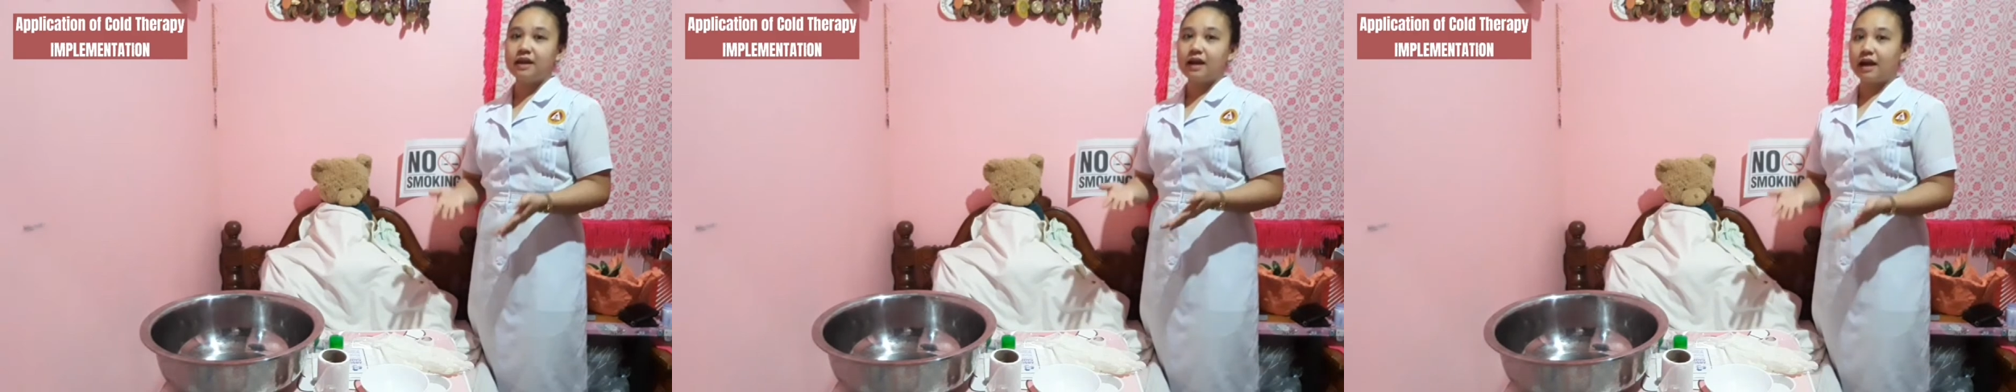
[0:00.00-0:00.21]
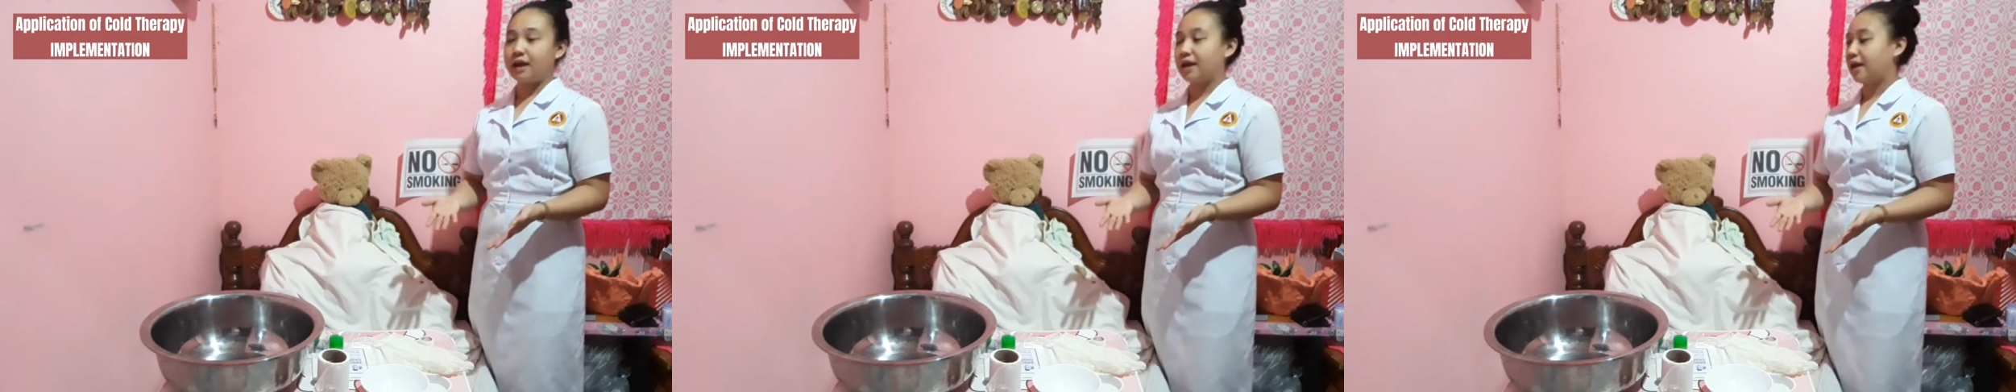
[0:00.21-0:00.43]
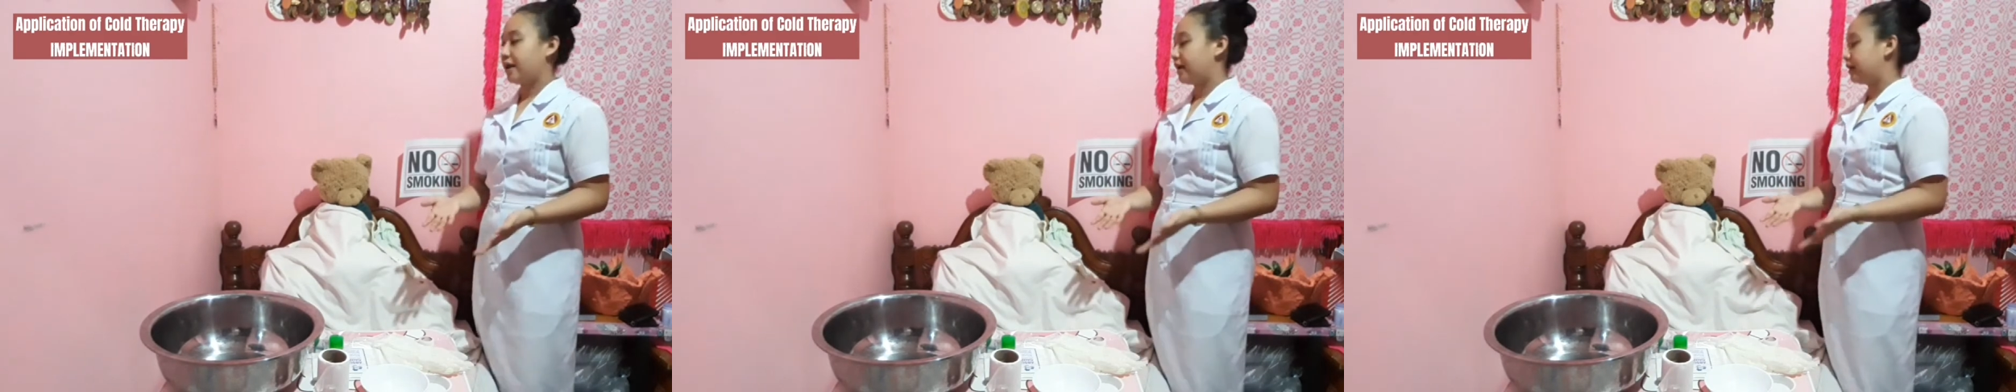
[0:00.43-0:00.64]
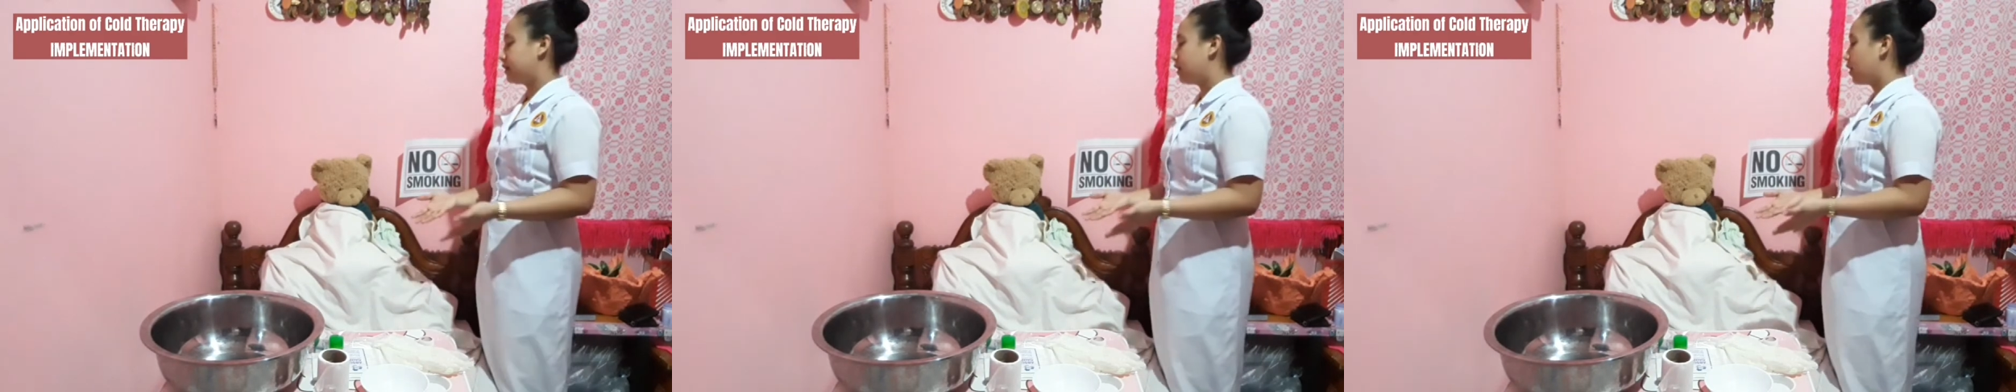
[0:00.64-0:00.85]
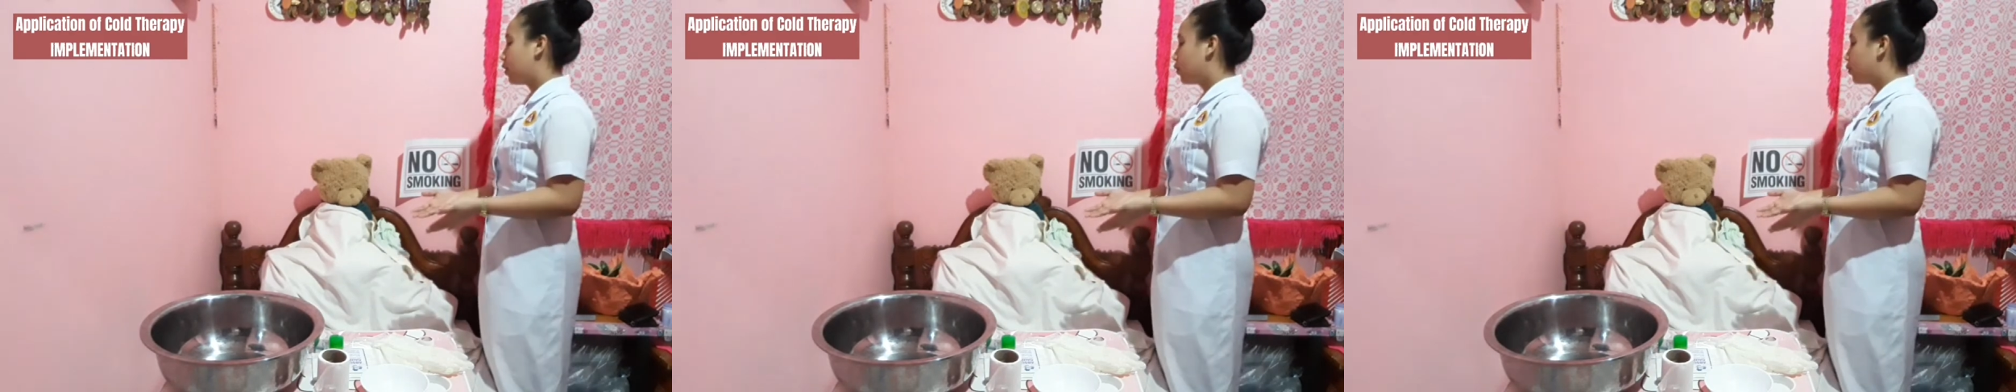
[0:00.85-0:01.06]
And
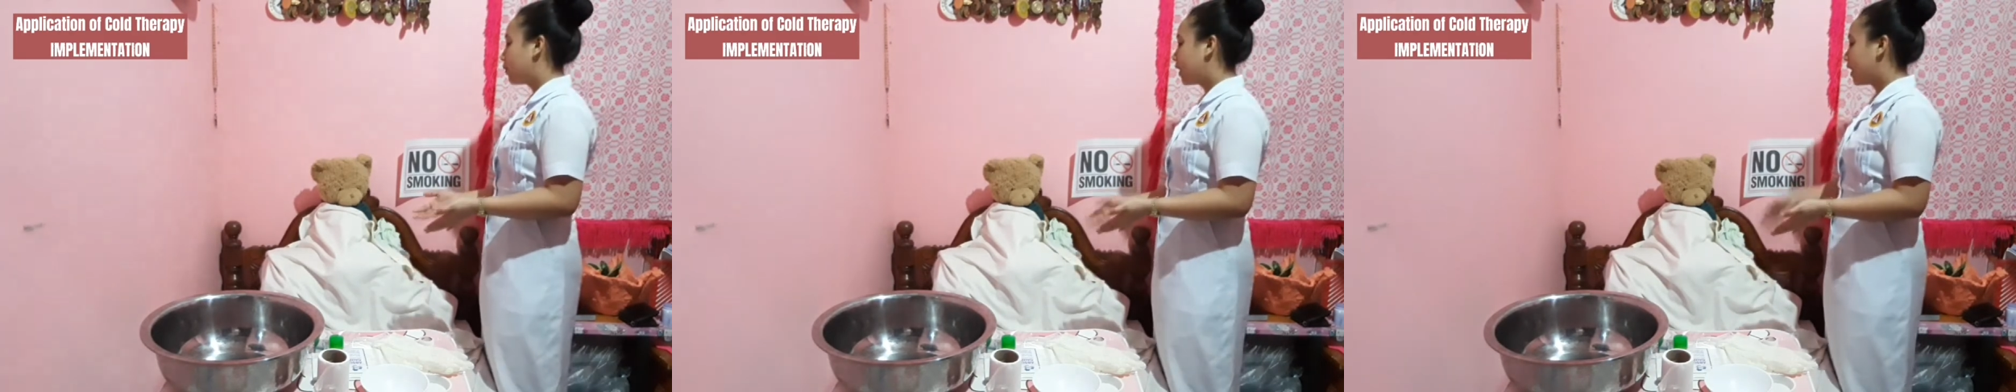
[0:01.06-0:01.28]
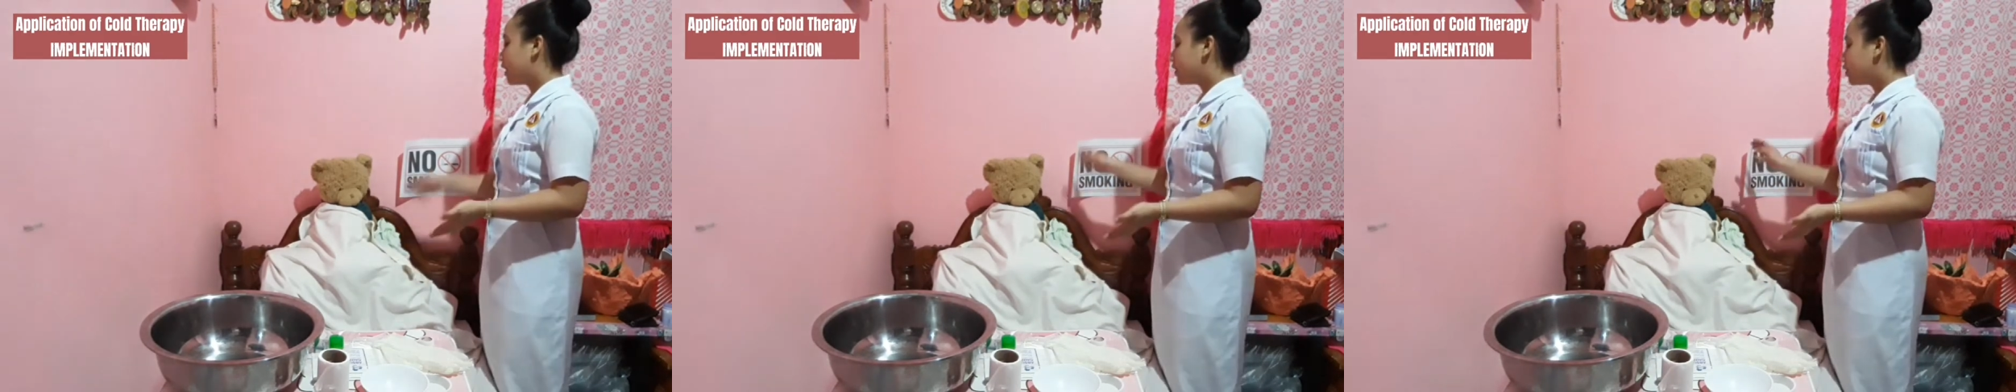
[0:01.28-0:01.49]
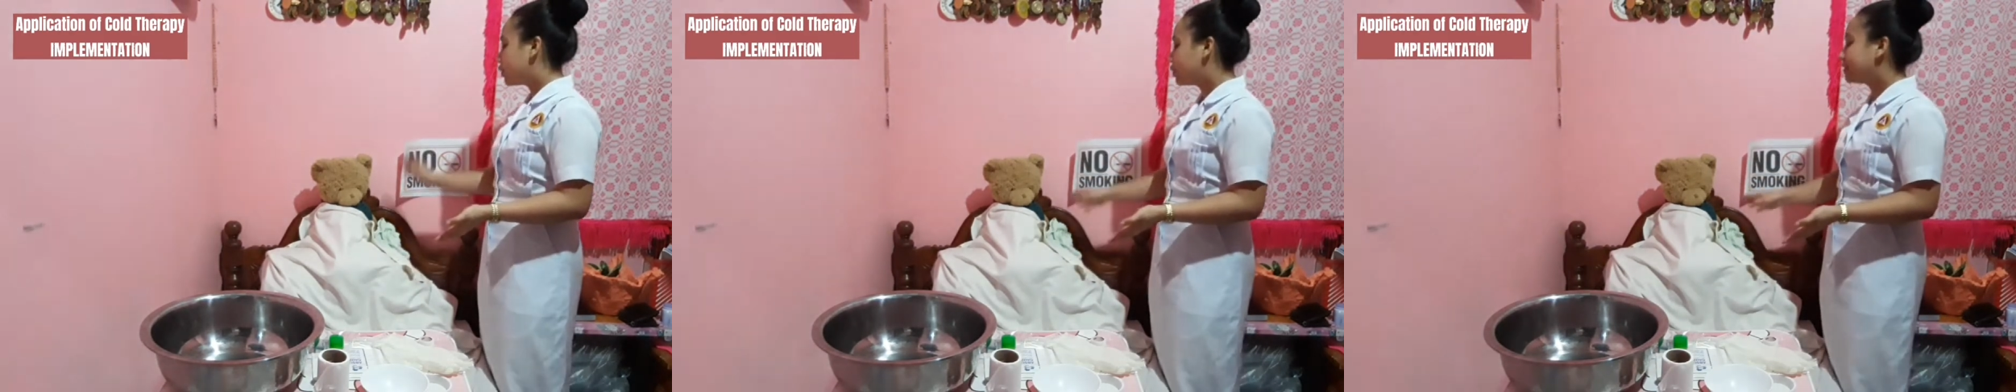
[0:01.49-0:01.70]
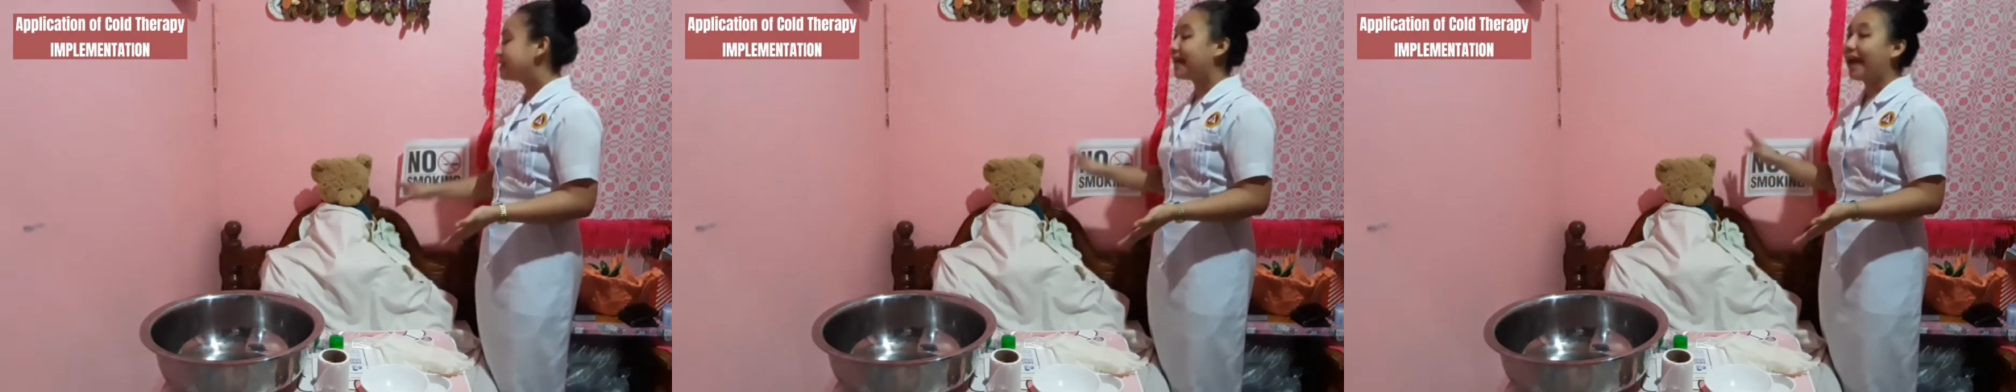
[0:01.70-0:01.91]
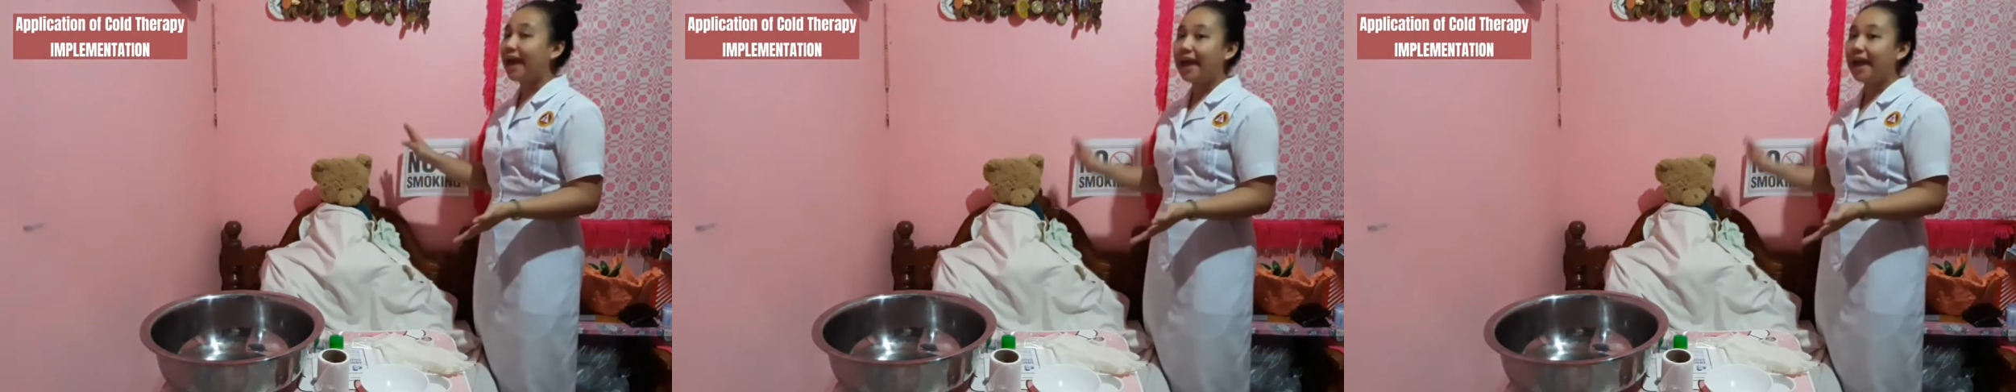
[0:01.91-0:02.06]
we can use